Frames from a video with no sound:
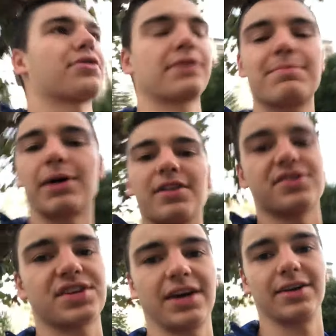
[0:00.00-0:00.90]
the three
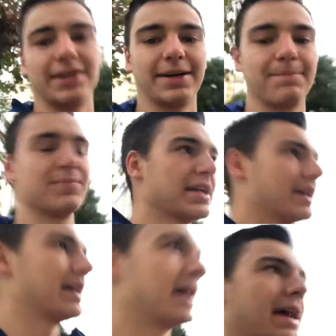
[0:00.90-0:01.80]
brothers killing it.
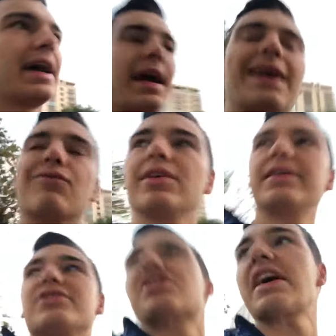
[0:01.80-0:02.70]
And it
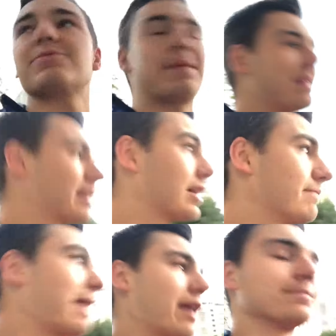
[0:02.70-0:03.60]
really just has me thinking
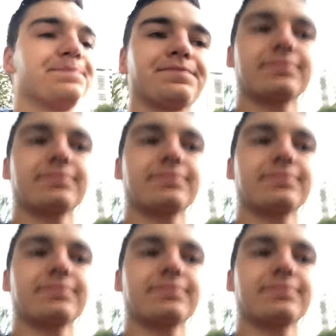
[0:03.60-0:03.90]
about